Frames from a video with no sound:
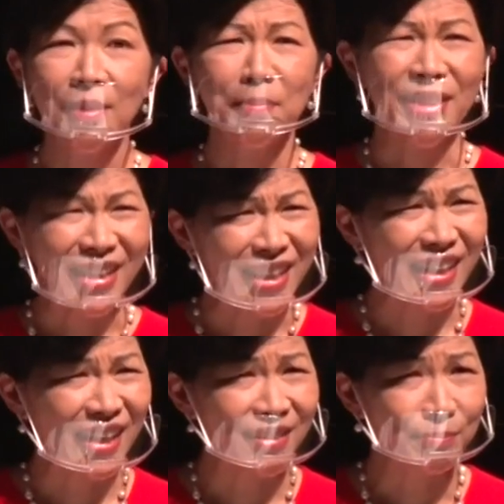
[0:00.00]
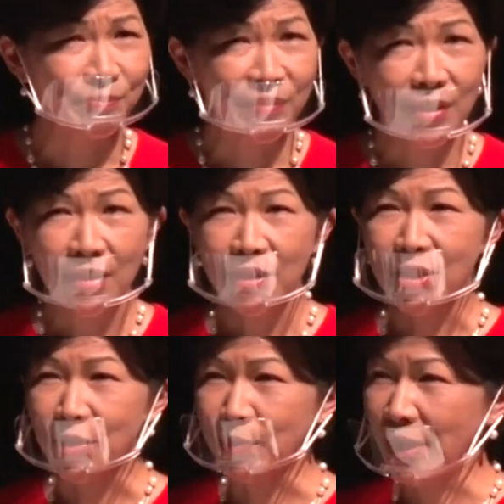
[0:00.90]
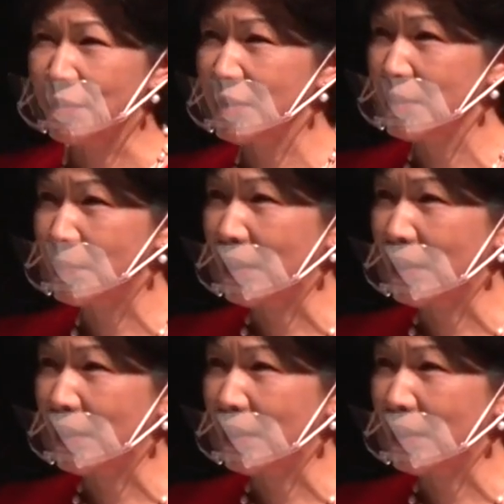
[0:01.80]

But then again, surrounded